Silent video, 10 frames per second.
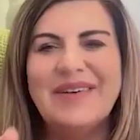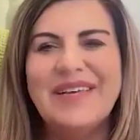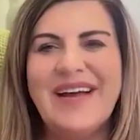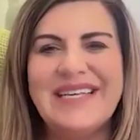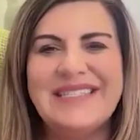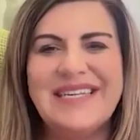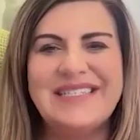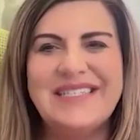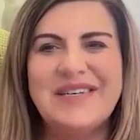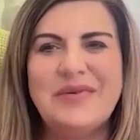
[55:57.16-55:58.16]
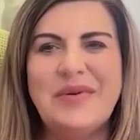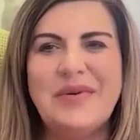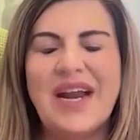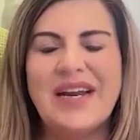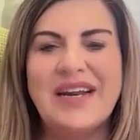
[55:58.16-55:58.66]
Well, you guys stay tuned.
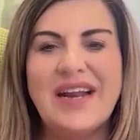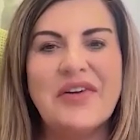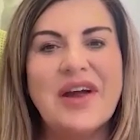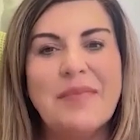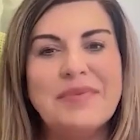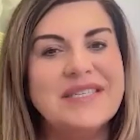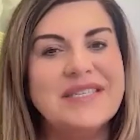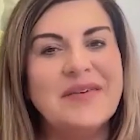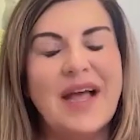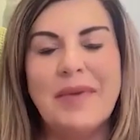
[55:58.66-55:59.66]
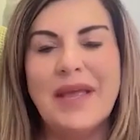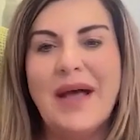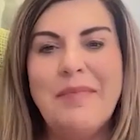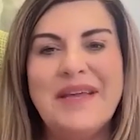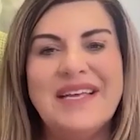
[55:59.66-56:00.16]
We've got another episode
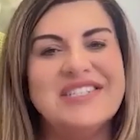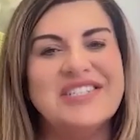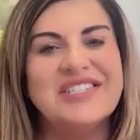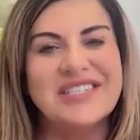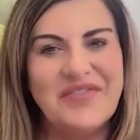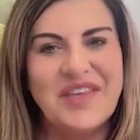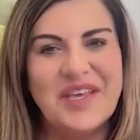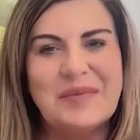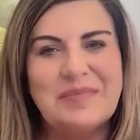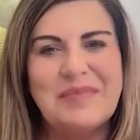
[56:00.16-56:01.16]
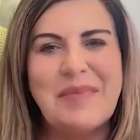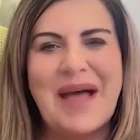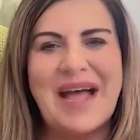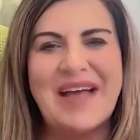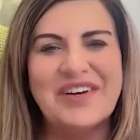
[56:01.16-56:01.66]
coming up in just a few. Bye
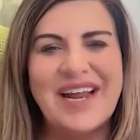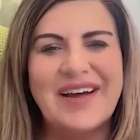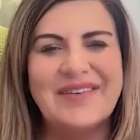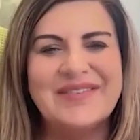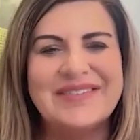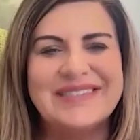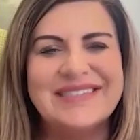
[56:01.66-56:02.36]
bye for now.